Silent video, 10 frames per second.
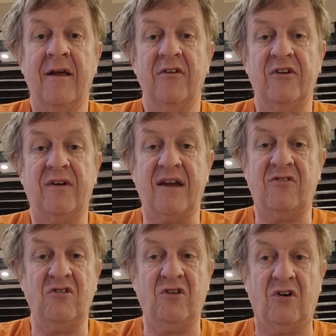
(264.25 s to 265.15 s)
So
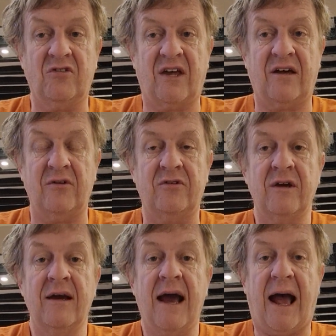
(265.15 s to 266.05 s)
get your dogs out,
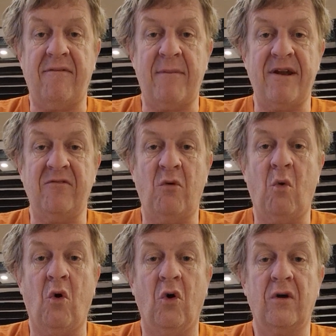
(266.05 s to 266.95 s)
have a bit of a
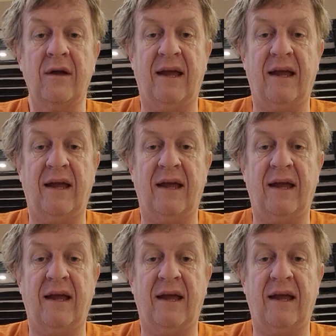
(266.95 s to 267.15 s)
walk.